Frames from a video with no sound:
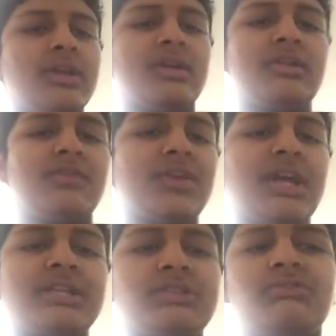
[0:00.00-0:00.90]
And if you
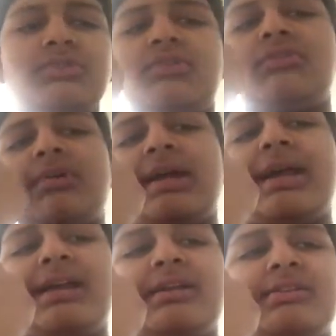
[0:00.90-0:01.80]
guys don't know, I
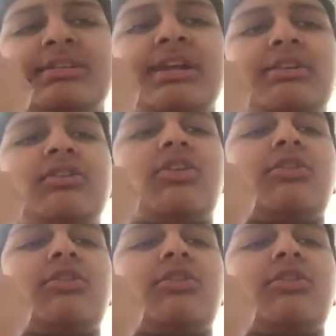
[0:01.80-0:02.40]
had a channel